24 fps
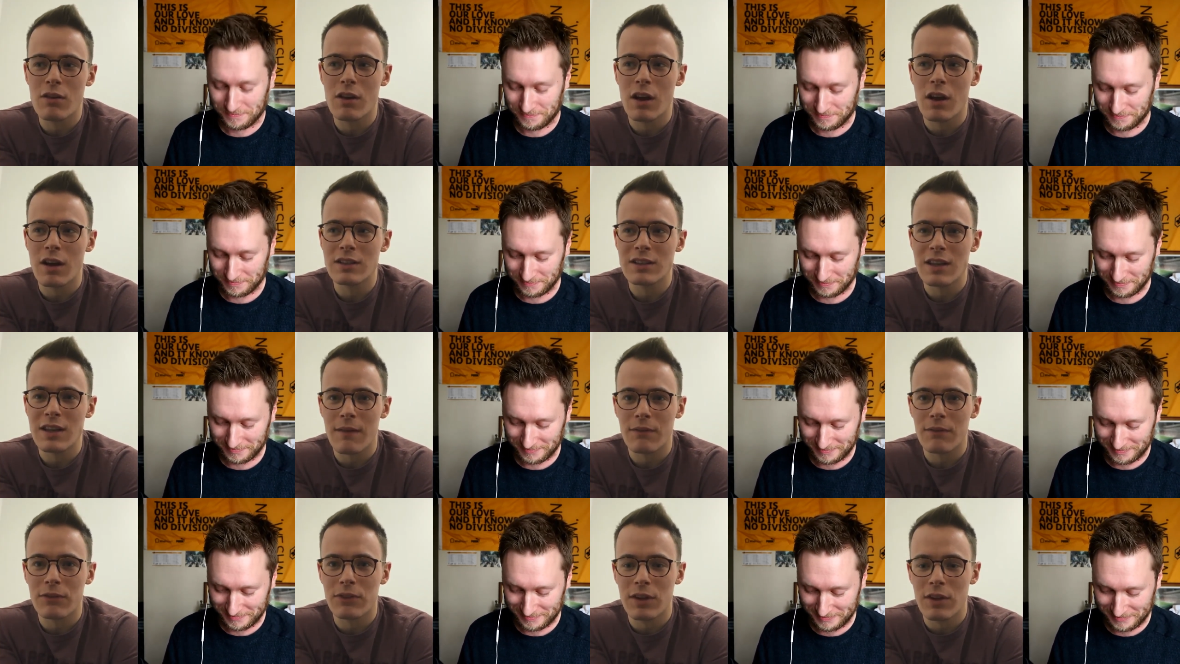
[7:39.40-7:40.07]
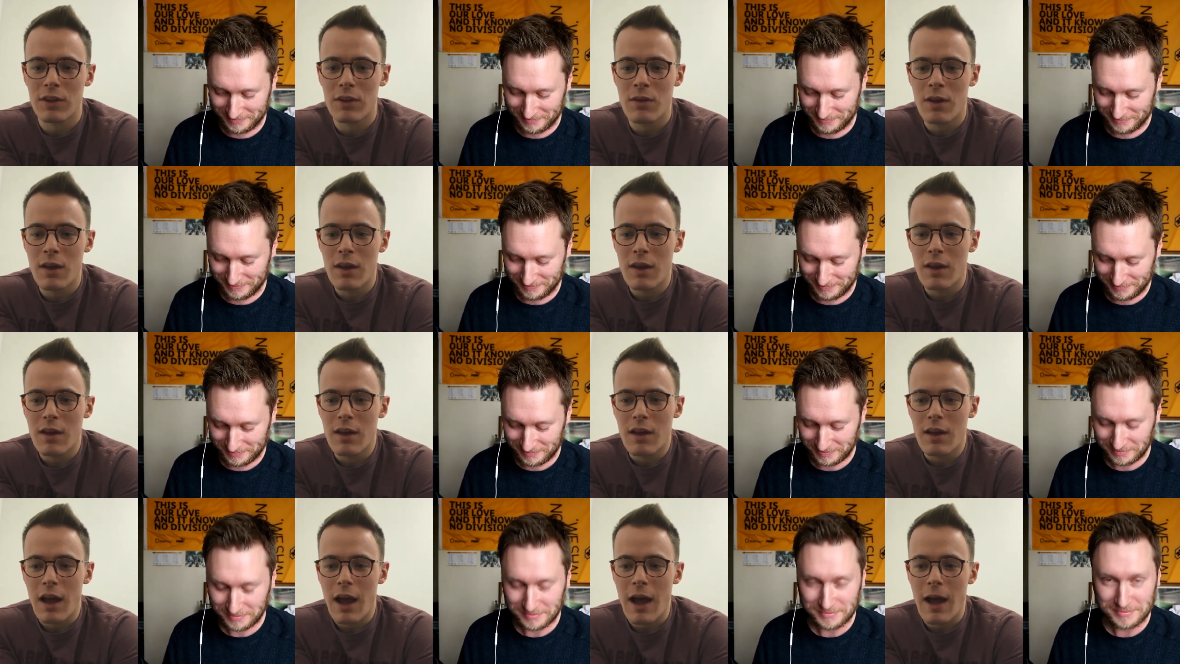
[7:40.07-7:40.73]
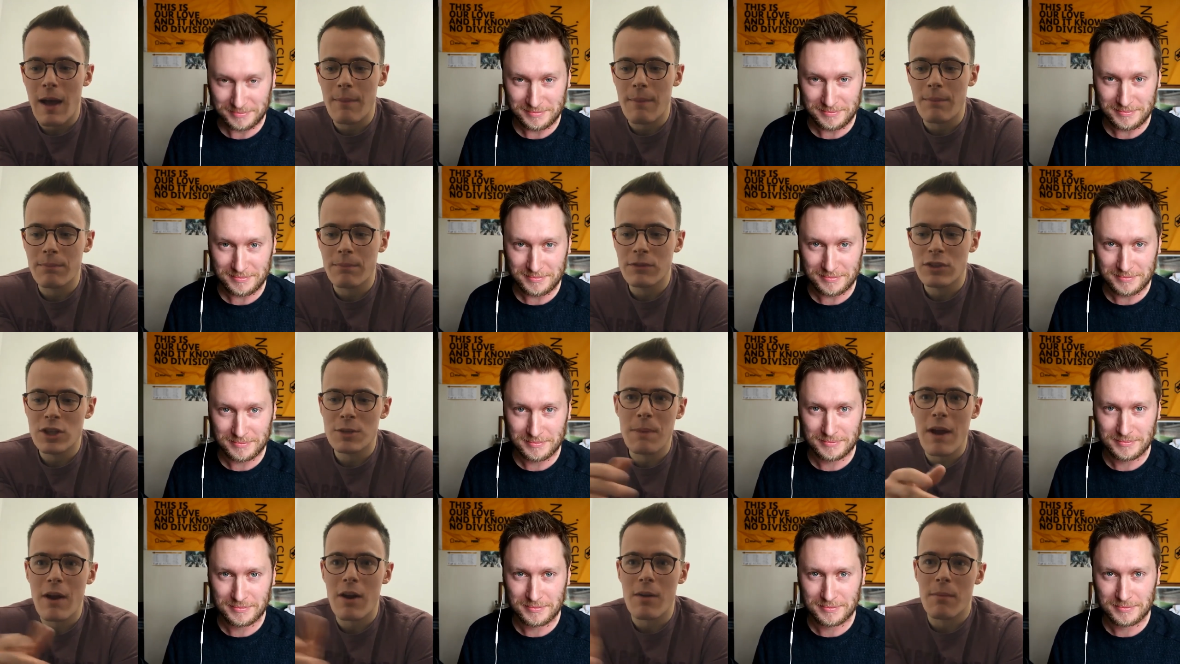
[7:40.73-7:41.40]
Speaker 1: you guys have to
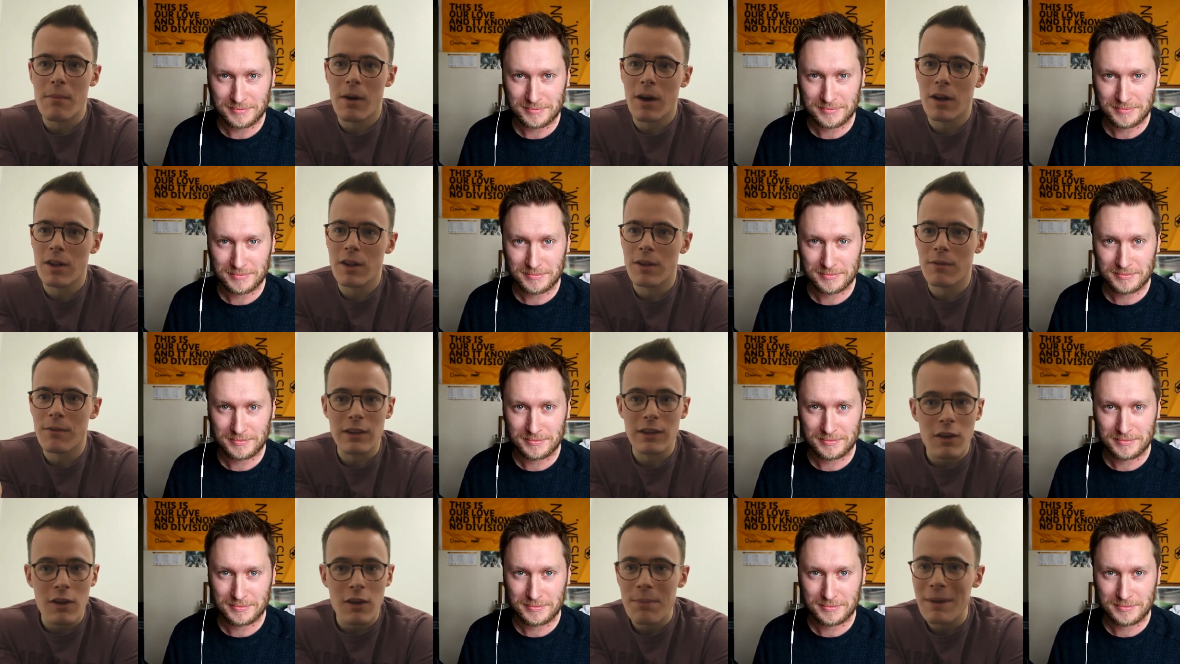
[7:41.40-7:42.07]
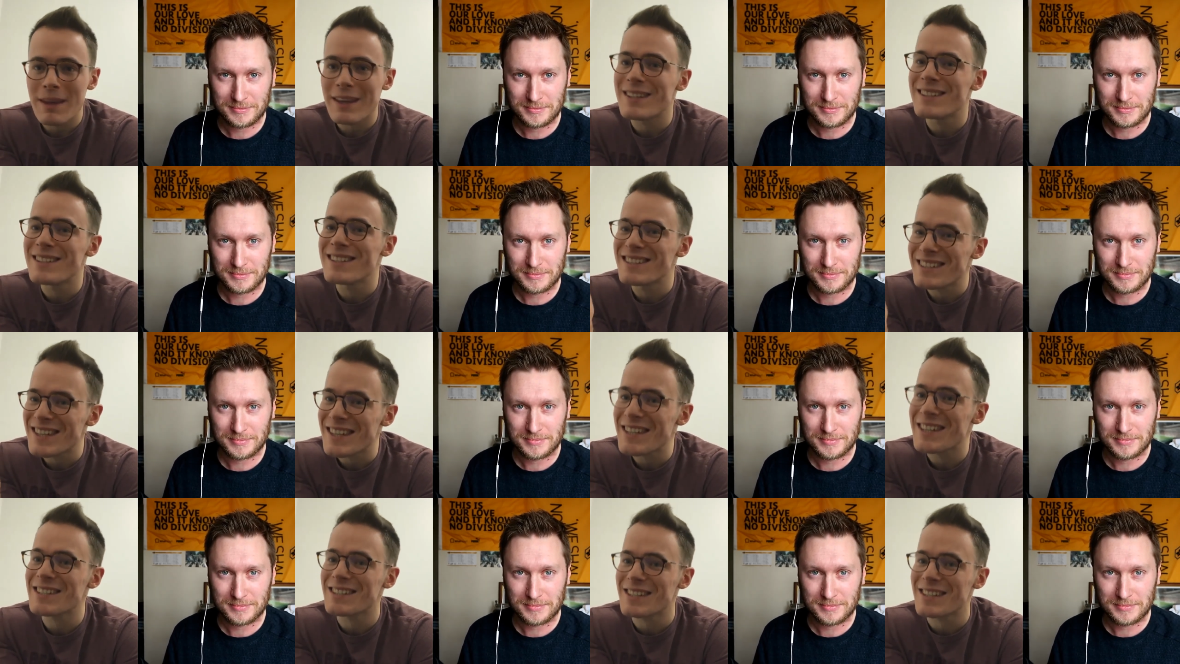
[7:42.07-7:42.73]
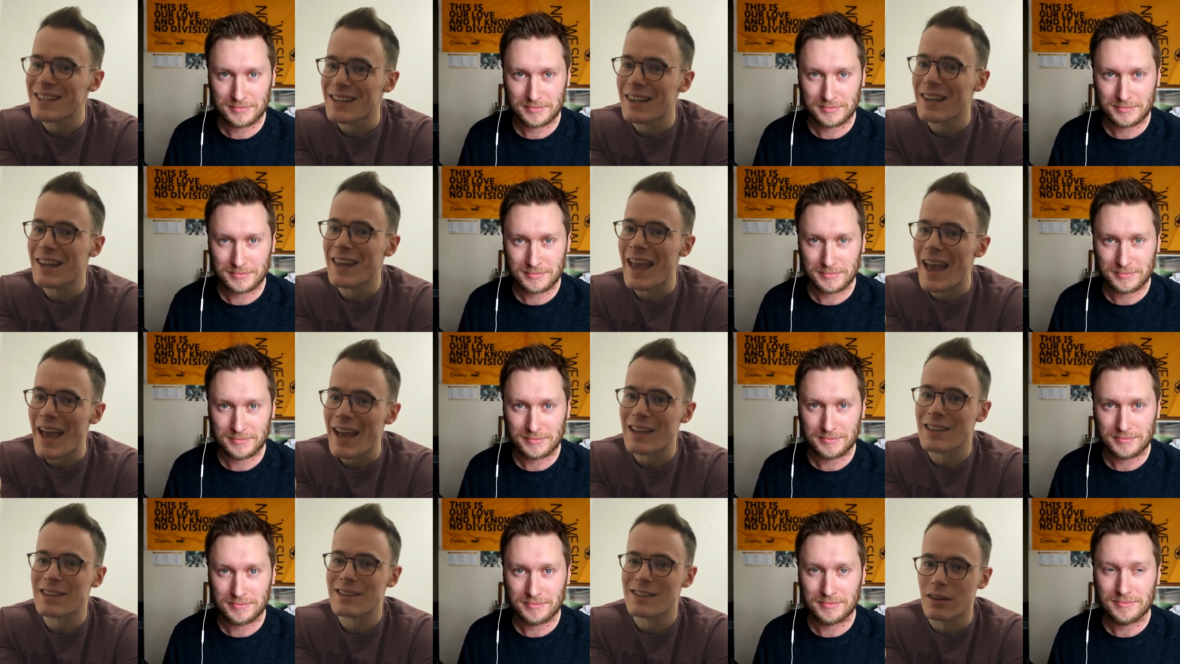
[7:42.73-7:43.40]
um, just bear in mind the fact that you've been
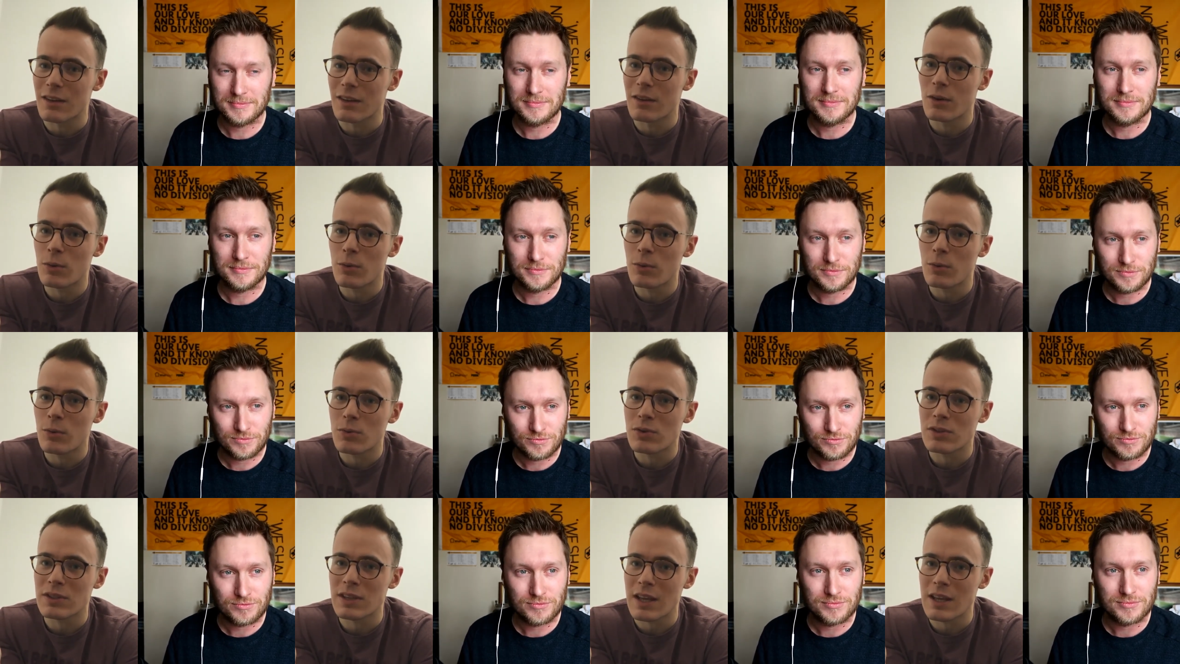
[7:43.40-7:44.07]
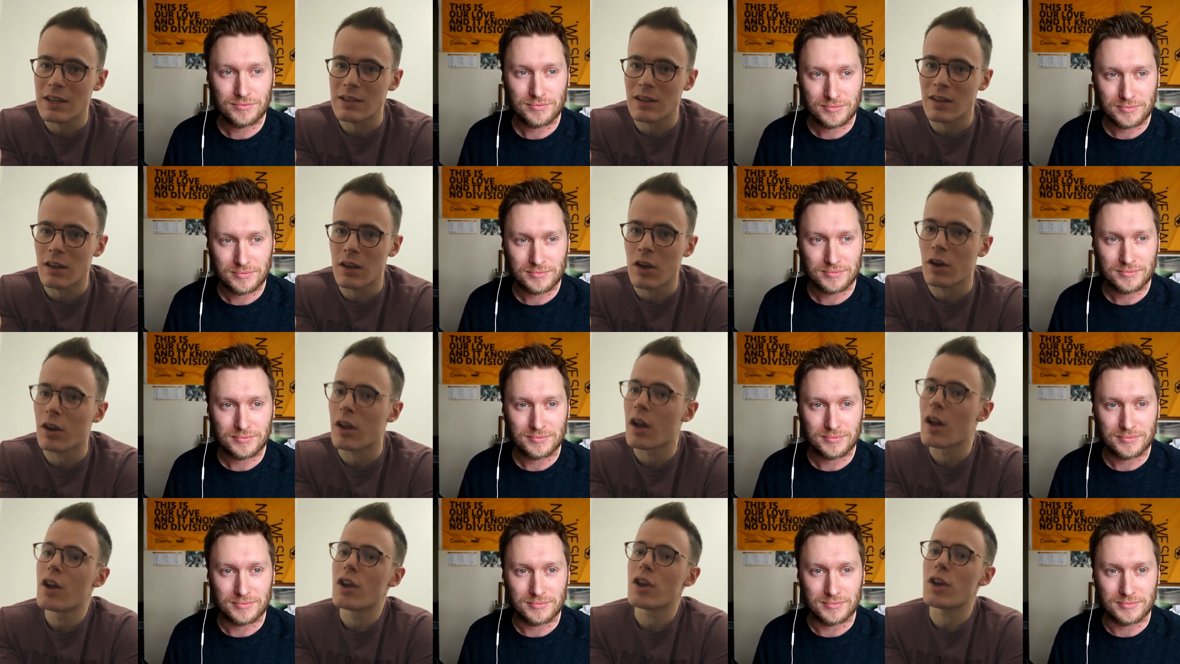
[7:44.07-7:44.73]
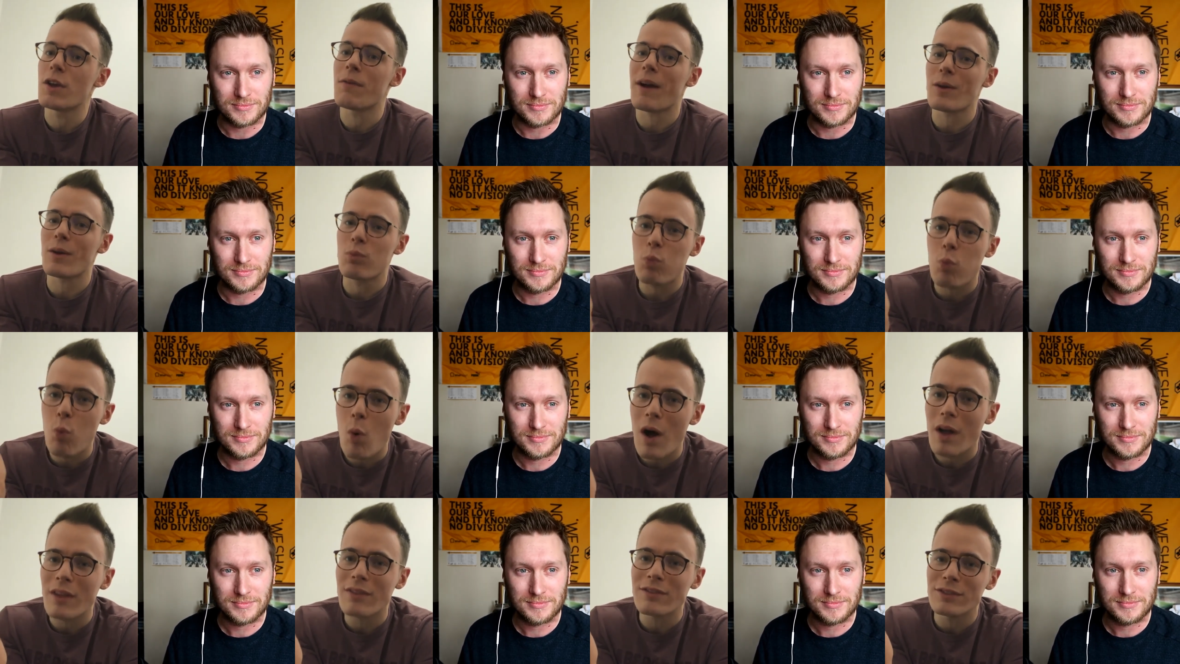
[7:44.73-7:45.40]
consistently excellent all season. Look, mm.
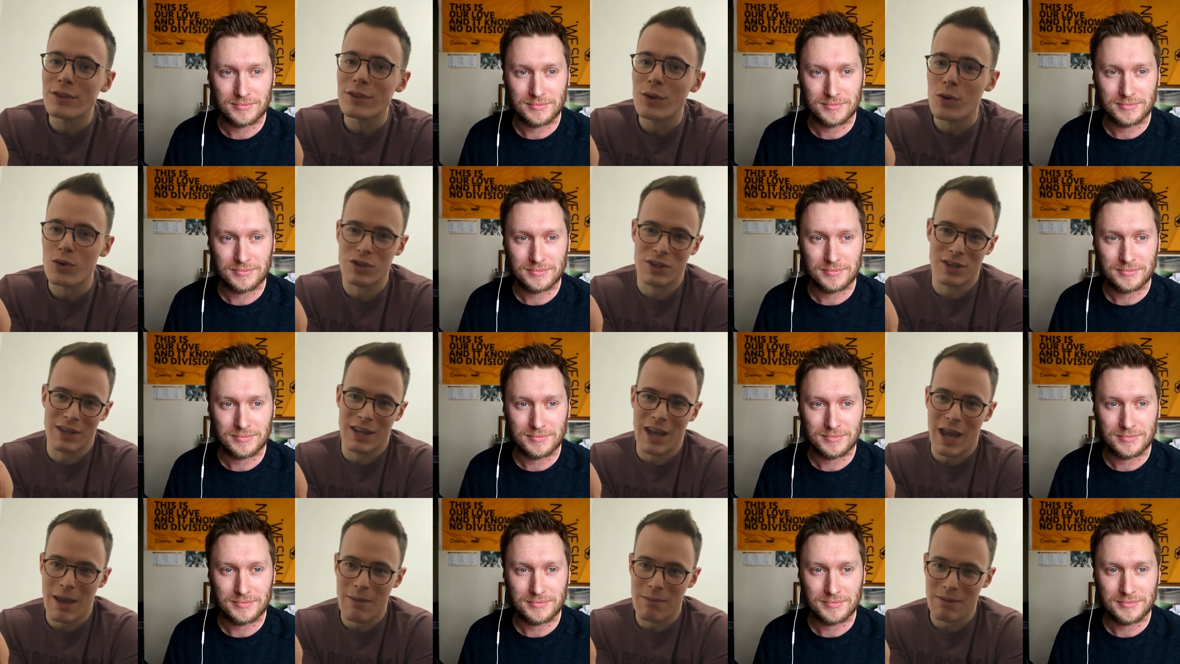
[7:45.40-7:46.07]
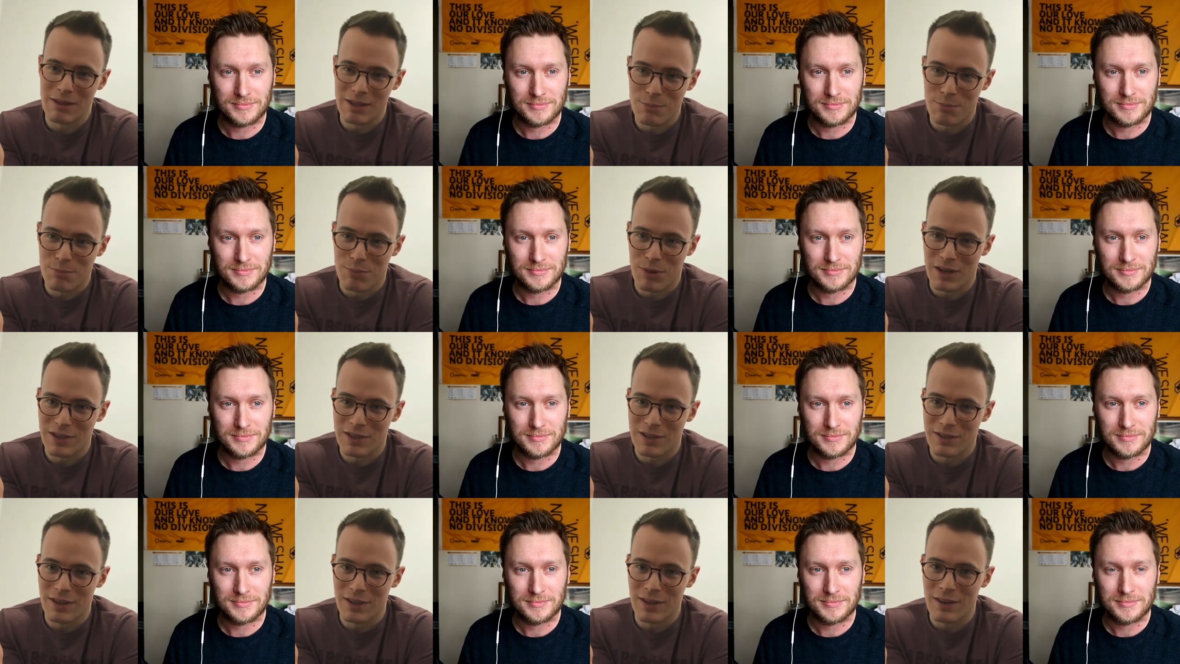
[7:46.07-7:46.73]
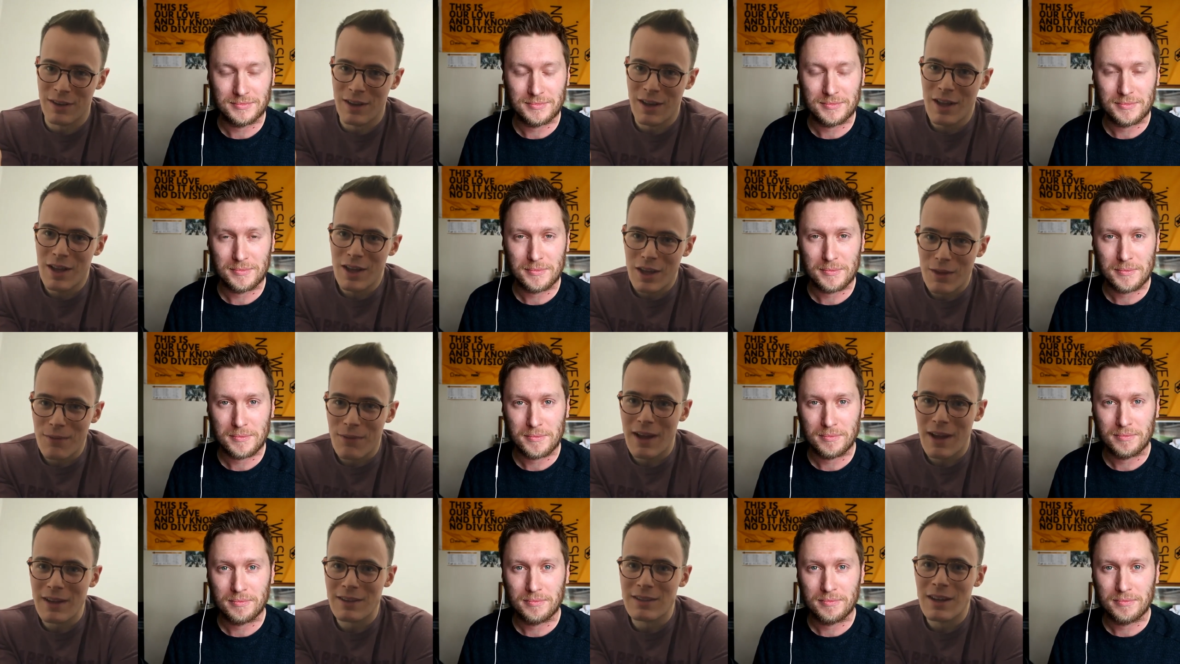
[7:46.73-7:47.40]
you've had one dodgy game against Preston.